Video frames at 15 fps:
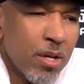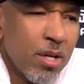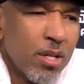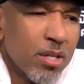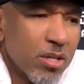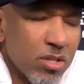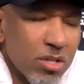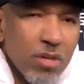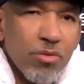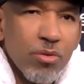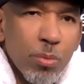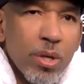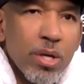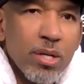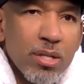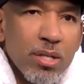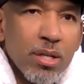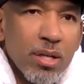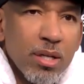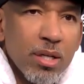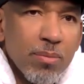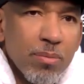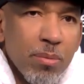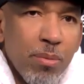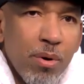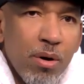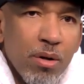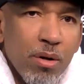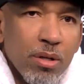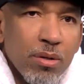there's different ways to get him the
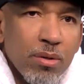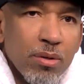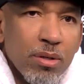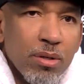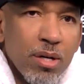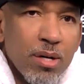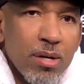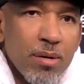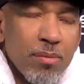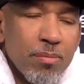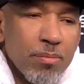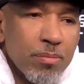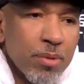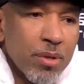ball, though.